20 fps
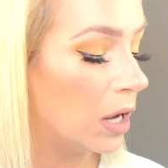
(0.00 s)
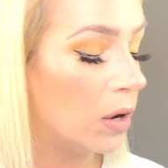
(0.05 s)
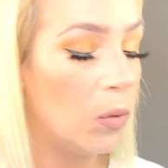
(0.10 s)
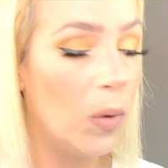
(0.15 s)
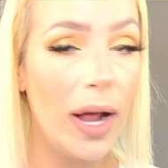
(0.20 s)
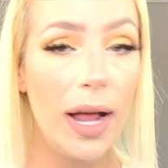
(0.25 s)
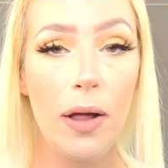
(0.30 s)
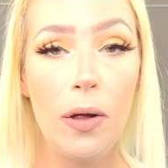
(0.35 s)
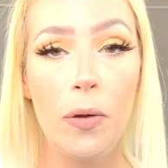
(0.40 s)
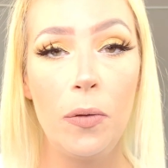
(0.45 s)

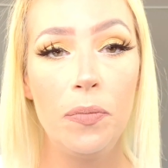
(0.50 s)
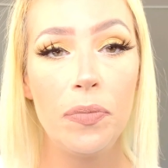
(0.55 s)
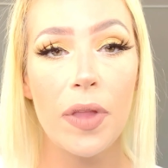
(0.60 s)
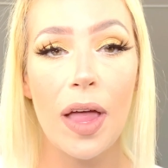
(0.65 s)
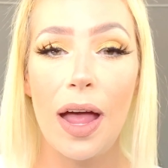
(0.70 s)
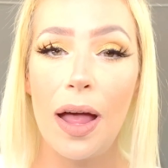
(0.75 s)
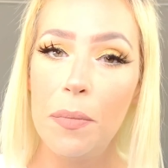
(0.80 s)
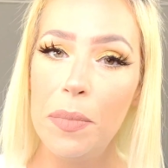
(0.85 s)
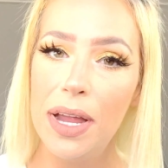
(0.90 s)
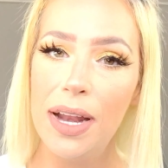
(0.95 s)
Well,
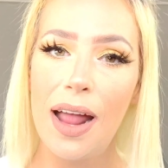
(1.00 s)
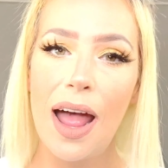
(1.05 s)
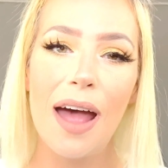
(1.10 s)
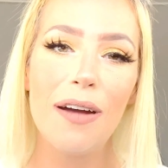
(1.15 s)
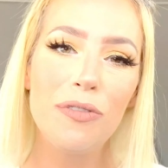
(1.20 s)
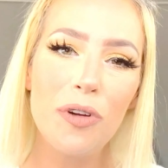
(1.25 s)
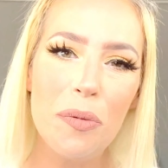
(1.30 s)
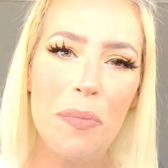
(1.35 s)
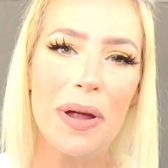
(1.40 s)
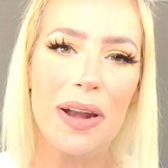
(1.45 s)
I mean,
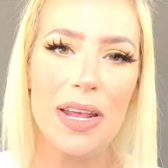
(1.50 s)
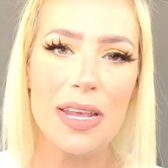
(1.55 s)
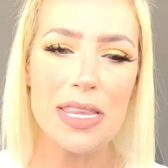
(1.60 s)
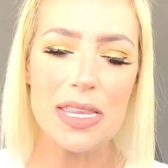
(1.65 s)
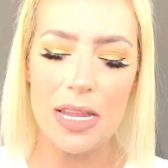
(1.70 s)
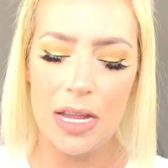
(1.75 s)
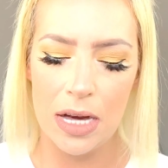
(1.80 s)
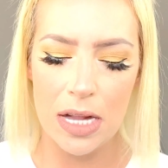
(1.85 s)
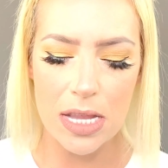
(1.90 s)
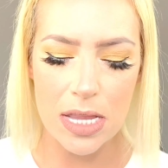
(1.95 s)
everybody's
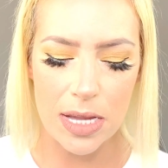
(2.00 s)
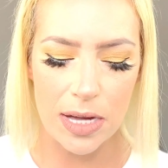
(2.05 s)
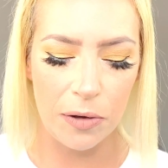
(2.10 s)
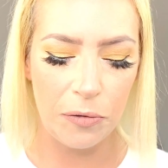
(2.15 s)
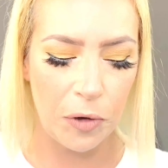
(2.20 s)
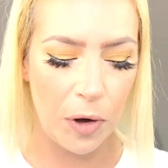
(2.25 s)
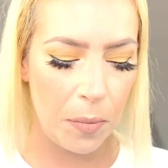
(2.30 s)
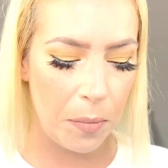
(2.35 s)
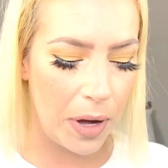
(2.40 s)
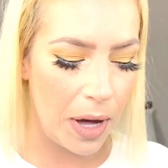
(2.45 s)
skin is
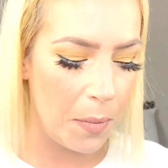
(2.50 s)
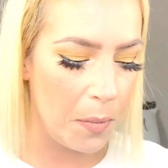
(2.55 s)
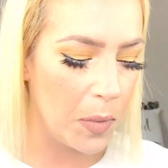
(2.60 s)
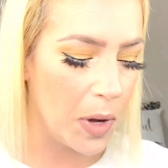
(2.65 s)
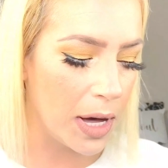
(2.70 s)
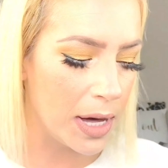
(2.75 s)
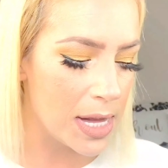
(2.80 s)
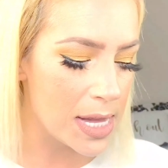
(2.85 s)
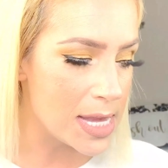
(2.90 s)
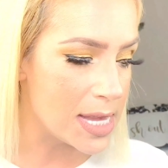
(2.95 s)
different, but I'm
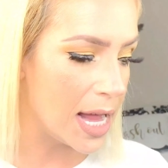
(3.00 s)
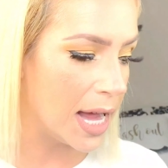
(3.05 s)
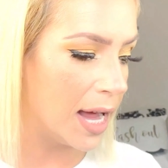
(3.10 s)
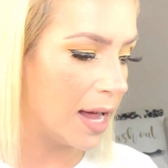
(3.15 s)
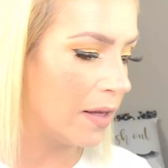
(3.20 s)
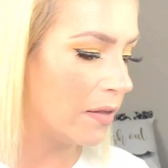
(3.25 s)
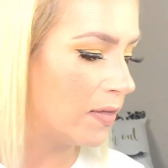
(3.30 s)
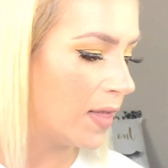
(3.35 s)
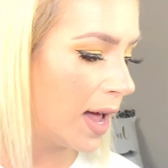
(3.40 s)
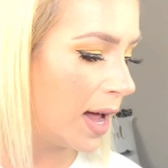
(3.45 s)
gonna
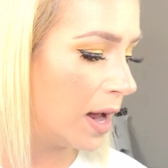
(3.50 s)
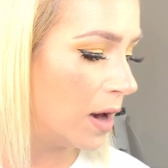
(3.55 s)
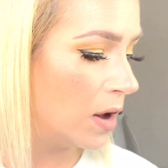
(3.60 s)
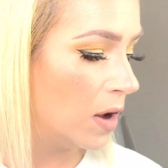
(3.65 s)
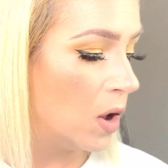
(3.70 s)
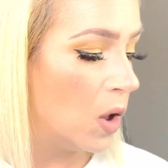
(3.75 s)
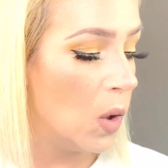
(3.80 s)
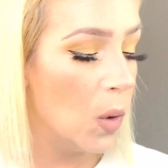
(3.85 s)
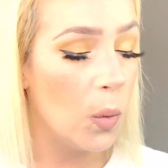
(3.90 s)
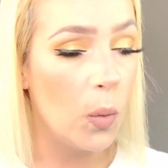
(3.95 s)
say that
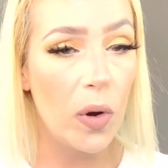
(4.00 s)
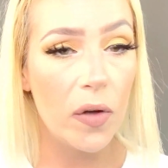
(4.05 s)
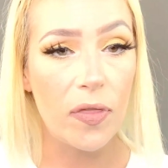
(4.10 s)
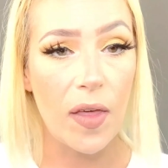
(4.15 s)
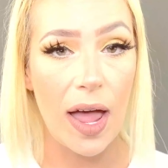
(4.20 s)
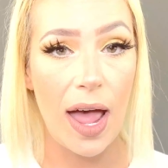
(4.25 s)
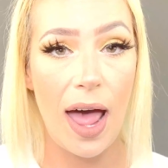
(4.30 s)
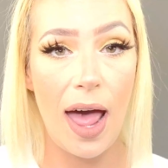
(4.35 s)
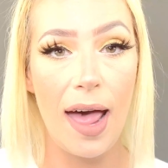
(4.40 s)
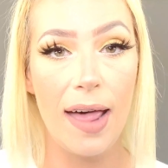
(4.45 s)
with
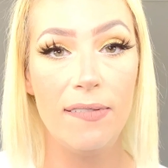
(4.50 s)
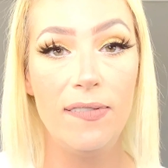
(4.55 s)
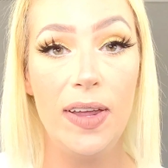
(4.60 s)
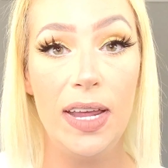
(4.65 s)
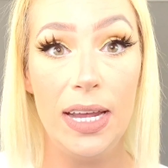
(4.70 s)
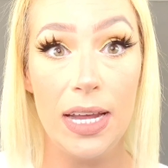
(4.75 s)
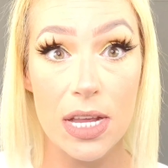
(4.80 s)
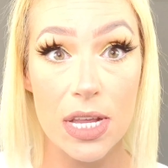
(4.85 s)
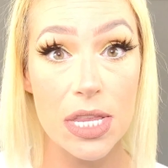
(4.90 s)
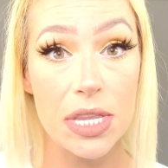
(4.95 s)
a
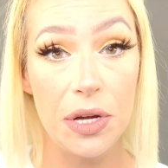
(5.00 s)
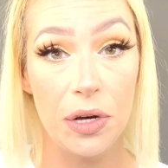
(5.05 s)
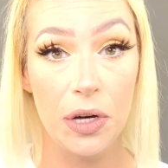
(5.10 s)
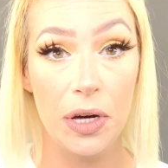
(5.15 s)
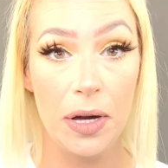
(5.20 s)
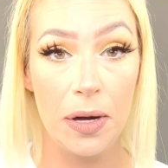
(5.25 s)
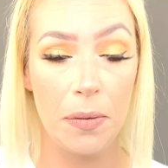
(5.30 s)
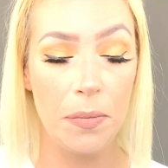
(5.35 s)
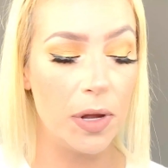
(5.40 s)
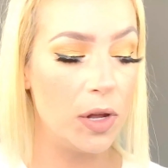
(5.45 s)
heavy
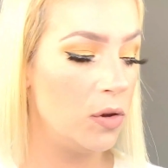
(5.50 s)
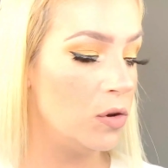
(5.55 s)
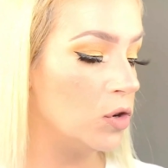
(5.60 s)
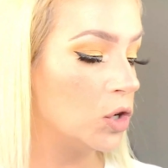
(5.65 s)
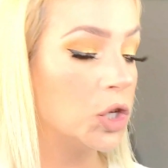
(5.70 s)
serum, you